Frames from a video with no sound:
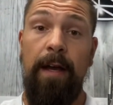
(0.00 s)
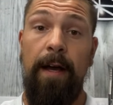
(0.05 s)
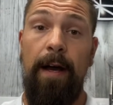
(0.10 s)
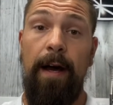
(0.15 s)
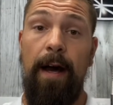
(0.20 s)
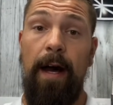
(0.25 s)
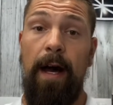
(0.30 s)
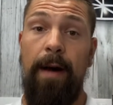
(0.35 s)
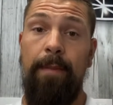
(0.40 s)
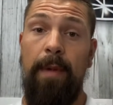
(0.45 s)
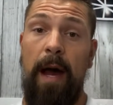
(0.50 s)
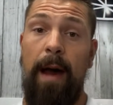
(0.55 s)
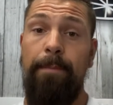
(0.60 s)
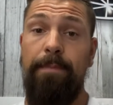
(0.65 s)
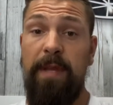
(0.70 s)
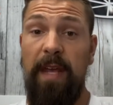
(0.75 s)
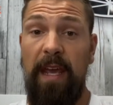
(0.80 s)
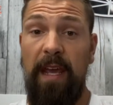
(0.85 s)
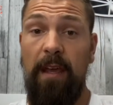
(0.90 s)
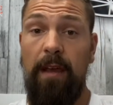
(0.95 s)

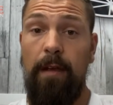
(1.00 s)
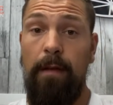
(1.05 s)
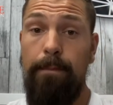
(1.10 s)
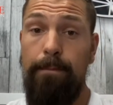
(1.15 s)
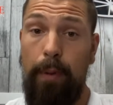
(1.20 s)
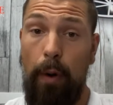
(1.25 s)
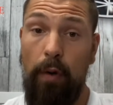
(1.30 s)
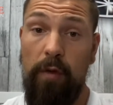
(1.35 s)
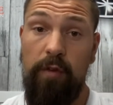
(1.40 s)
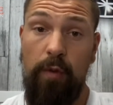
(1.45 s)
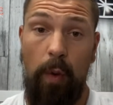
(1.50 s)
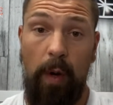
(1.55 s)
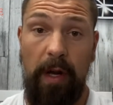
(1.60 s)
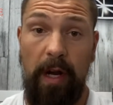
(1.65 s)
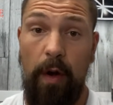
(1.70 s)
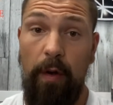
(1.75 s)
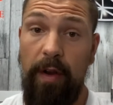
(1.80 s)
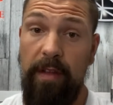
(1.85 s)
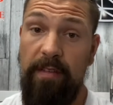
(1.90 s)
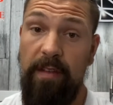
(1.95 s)
Uptake
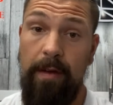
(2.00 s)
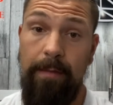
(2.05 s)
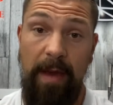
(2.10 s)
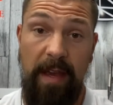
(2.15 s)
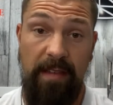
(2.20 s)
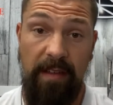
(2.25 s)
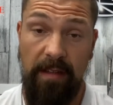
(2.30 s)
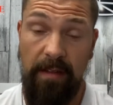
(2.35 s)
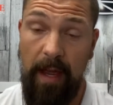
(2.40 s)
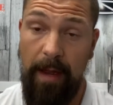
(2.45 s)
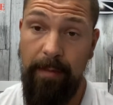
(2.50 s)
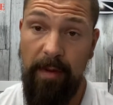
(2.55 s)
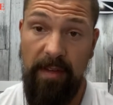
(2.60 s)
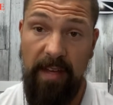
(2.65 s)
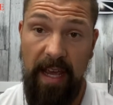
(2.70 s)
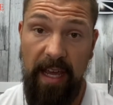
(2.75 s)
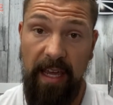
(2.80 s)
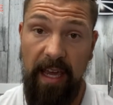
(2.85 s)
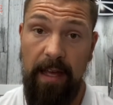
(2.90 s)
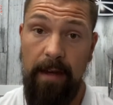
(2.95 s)
post-workout is an amazing time to
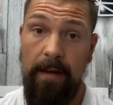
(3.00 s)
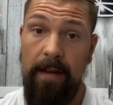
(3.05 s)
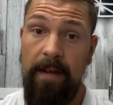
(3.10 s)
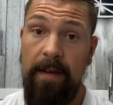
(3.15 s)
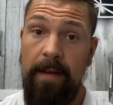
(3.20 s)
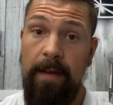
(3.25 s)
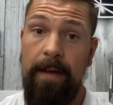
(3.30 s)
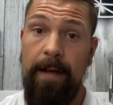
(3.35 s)
take it.